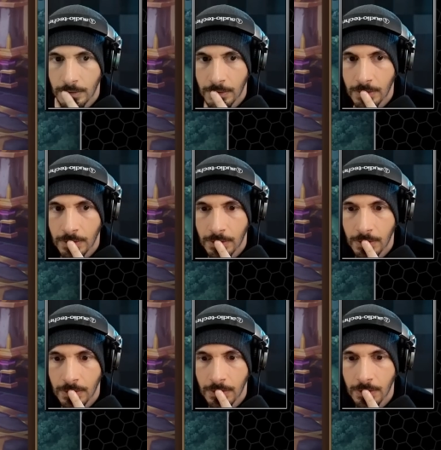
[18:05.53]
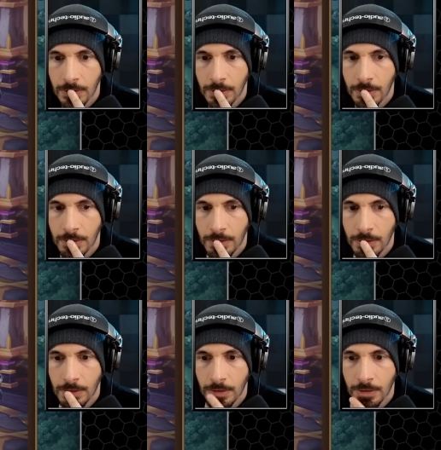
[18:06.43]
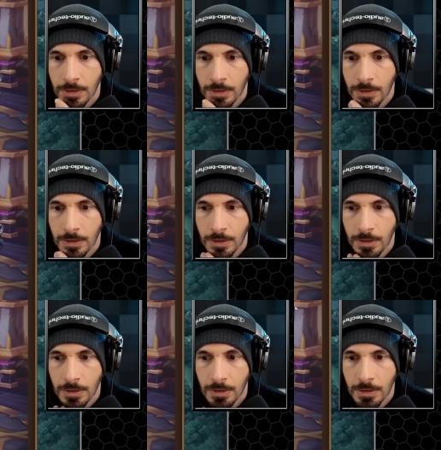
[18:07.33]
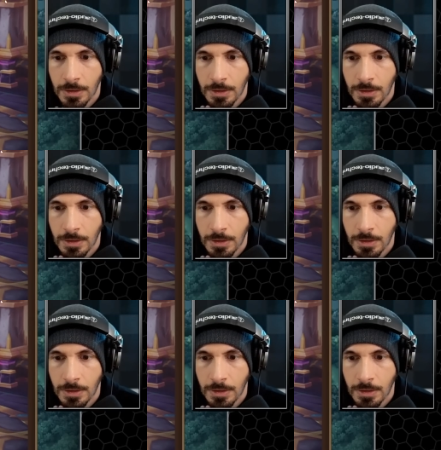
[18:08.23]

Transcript: Nobody speaks.